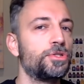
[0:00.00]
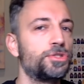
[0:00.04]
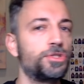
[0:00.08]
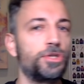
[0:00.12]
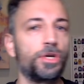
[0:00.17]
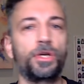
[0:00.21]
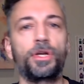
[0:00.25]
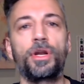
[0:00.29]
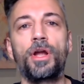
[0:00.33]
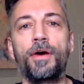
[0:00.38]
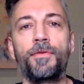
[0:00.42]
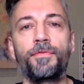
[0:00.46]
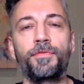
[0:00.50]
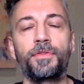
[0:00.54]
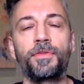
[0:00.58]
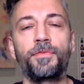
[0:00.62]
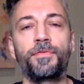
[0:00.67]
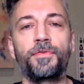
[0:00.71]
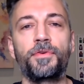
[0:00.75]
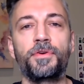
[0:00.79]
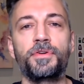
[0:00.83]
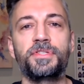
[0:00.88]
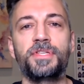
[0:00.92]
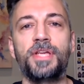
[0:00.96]
Took it off for the
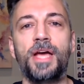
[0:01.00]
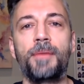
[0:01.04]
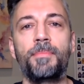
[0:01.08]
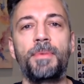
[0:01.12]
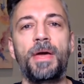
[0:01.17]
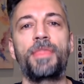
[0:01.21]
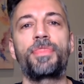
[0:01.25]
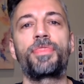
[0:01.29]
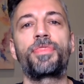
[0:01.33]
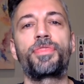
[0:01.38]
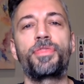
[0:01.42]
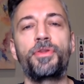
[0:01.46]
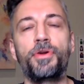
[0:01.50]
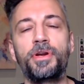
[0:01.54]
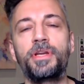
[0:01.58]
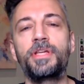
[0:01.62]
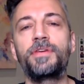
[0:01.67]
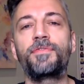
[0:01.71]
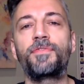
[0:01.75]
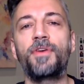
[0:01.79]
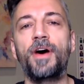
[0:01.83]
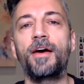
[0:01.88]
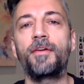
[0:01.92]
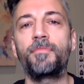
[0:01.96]
first time, had
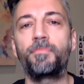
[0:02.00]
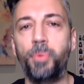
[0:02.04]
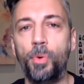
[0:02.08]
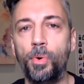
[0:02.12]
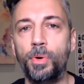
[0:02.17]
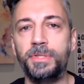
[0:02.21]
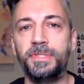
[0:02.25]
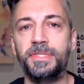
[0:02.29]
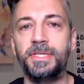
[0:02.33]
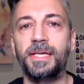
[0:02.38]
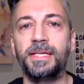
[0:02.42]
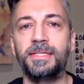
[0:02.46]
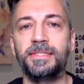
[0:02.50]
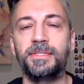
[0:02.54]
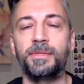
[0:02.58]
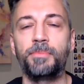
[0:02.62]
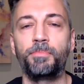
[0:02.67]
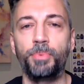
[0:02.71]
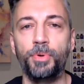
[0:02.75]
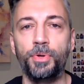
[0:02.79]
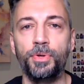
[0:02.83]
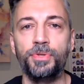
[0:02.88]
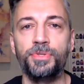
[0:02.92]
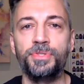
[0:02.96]
35 points against the
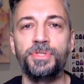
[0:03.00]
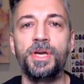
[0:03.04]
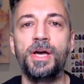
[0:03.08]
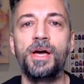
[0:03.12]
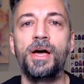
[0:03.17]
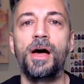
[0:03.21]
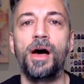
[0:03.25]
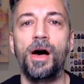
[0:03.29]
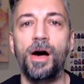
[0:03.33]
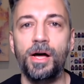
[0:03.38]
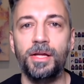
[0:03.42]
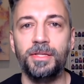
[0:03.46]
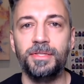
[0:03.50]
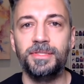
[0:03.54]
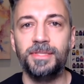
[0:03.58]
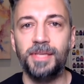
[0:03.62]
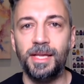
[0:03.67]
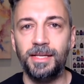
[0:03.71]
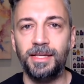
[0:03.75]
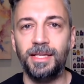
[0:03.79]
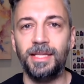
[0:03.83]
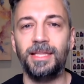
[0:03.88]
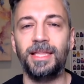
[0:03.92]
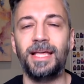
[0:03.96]
Bulls on
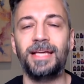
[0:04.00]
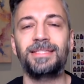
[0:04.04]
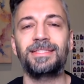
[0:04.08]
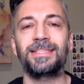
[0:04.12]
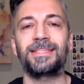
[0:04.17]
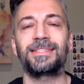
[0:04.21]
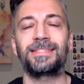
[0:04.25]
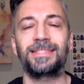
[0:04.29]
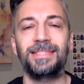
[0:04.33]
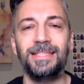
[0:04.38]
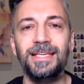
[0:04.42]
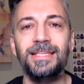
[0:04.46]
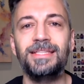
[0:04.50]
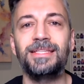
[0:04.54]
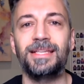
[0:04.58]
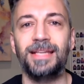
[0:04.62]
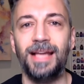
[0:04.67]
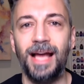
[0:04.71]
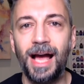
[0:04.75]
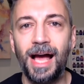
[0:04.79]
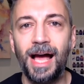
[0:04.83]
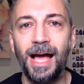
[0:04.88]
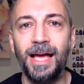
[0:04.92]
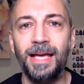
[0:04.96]
Sunday. That's a season
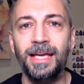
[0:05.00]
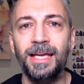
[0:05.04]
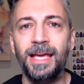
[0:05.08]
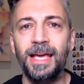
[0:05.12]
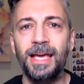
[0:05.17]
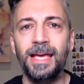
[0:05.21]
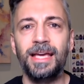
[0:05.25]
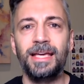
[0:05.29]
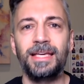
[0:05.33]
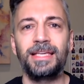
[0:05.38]
high.